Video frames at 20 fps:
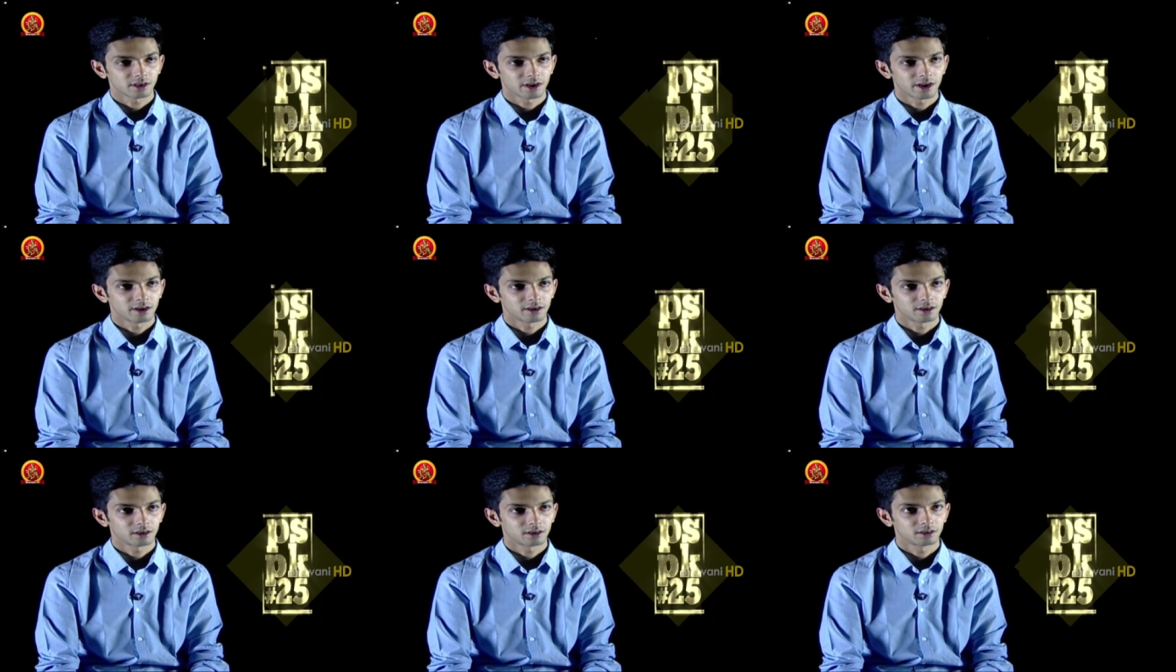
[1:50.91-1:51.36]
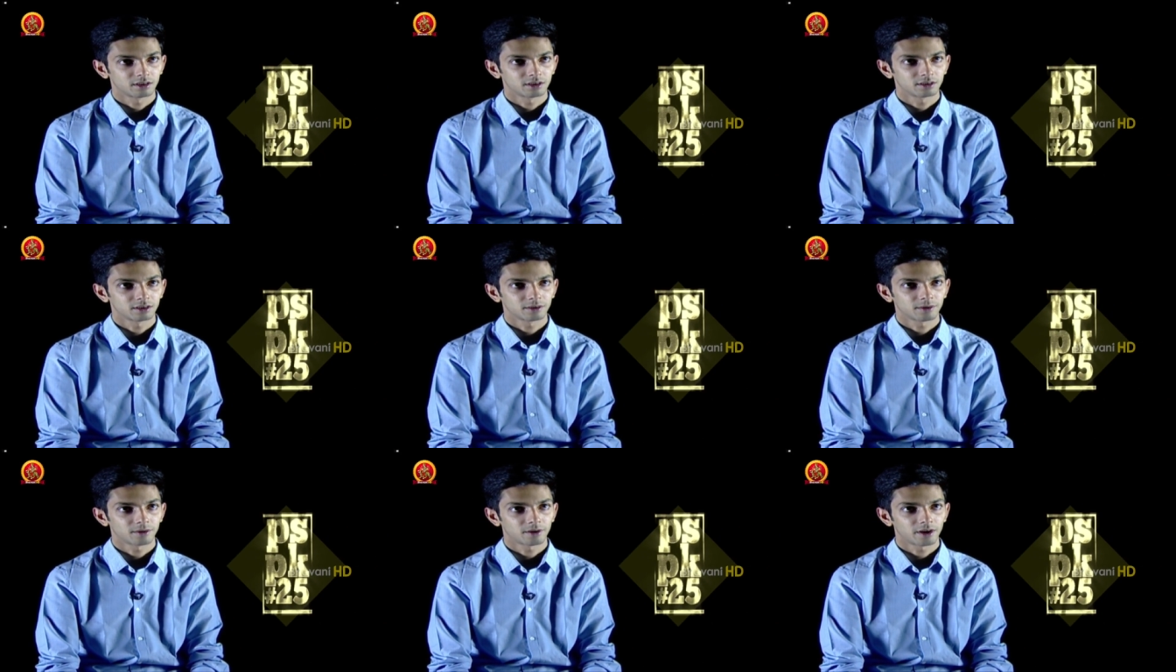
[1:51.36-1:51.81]
and
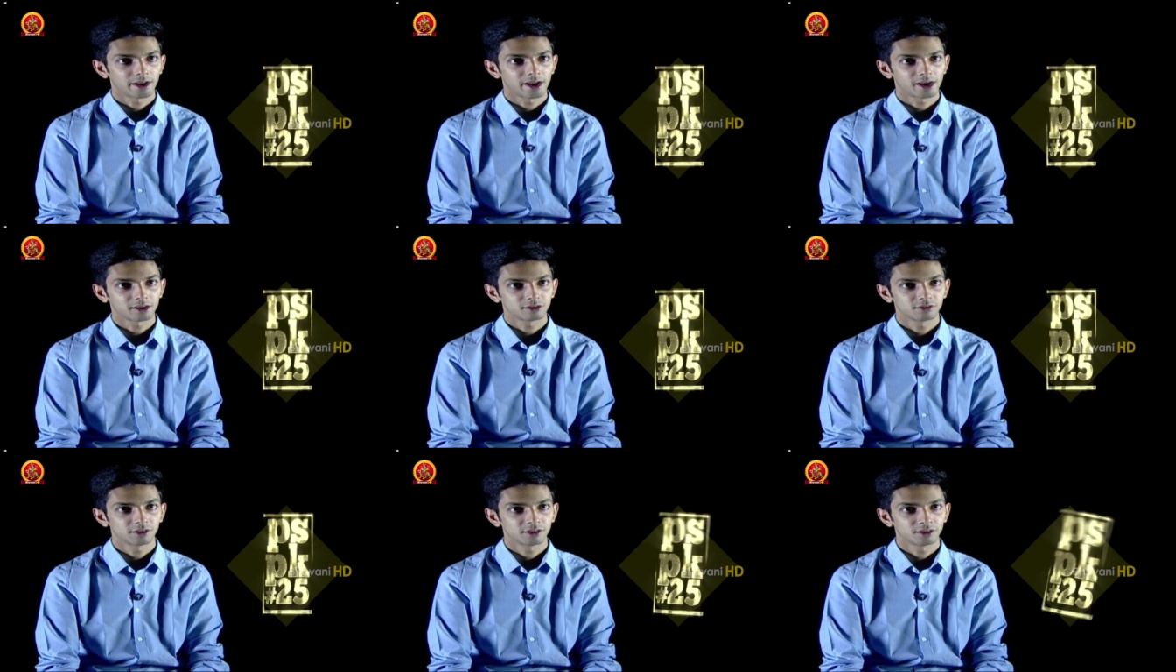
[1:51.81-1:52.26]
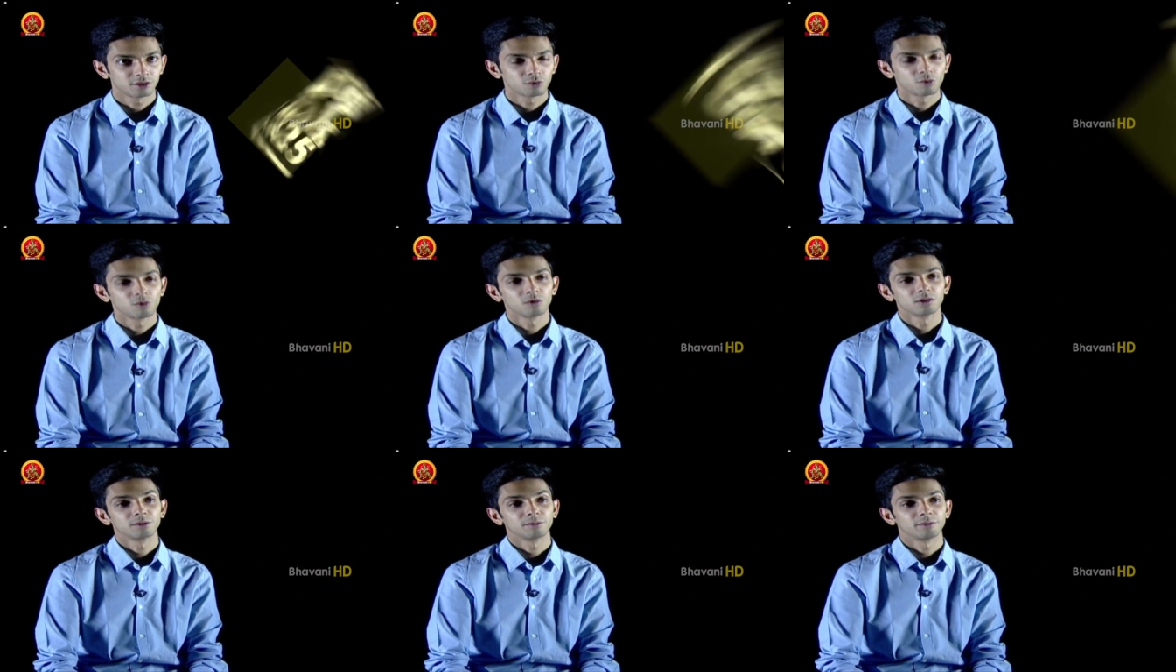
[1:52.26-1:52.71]
I actually
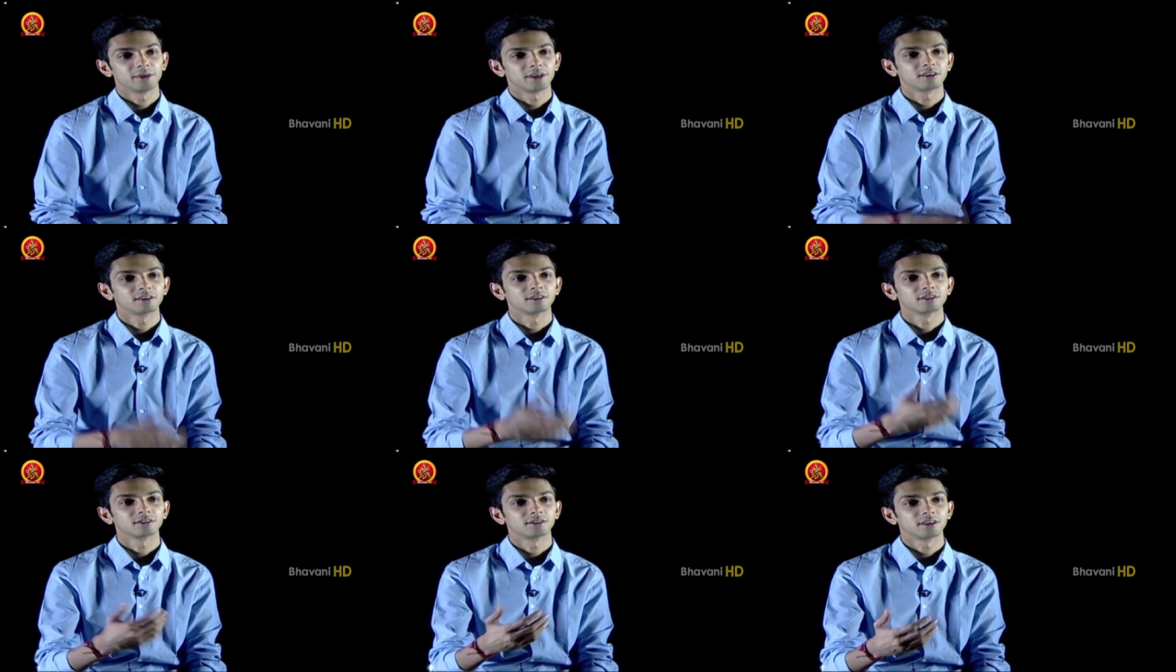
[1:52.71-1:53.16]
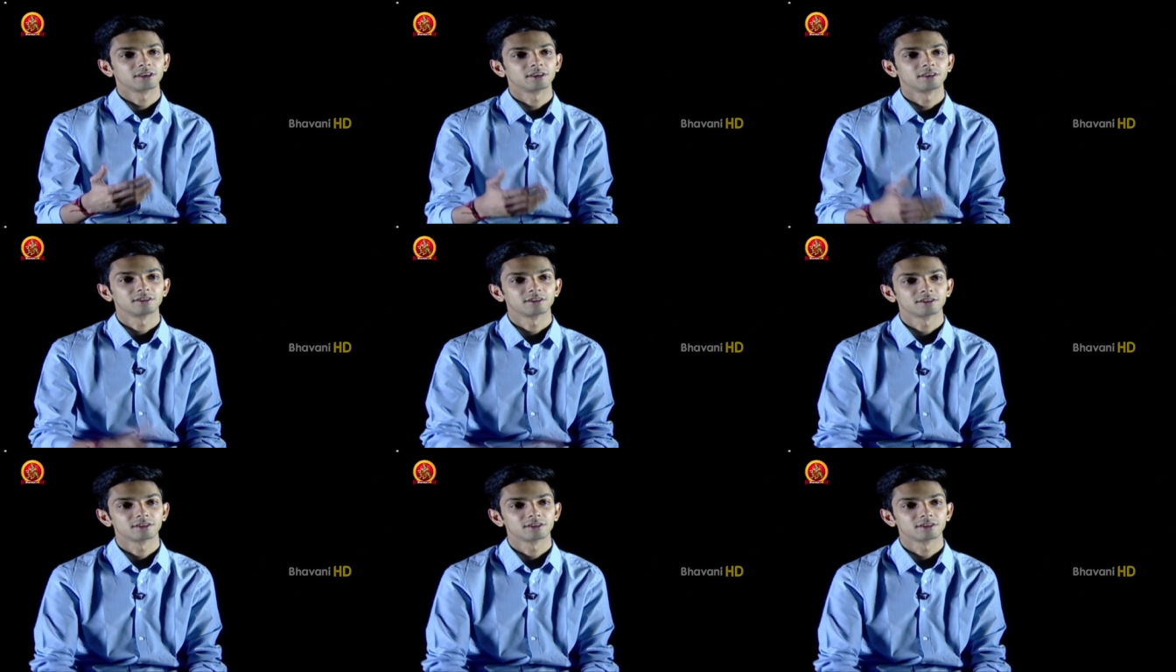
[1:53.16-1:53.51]
told the makers that